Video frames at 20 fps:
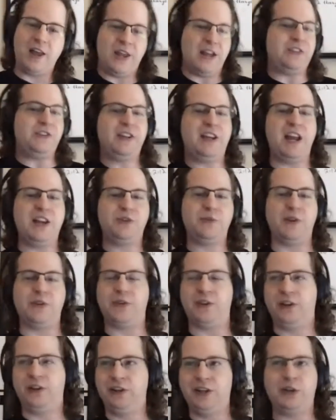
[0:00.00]
That's the case
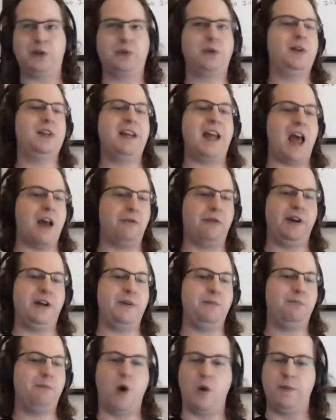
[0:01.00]
with literally
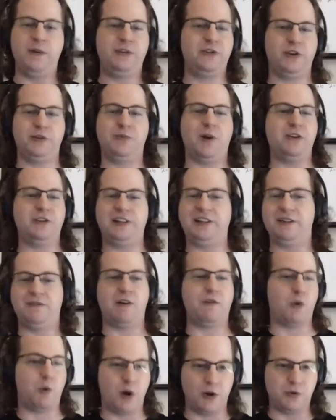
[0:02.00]
every open source project
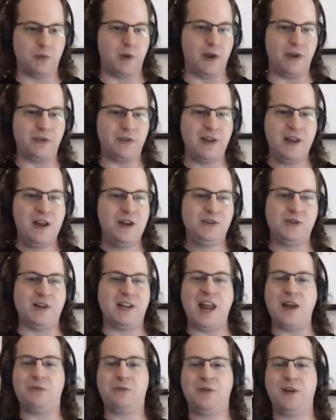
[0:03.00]
I've ever worked with. Mm -hmm.
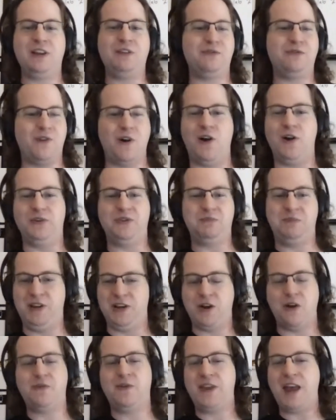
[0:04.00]
So I can't really fault
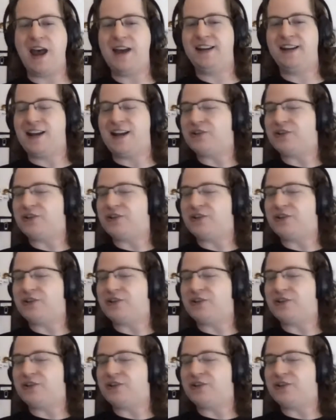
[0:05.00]
Pico for that.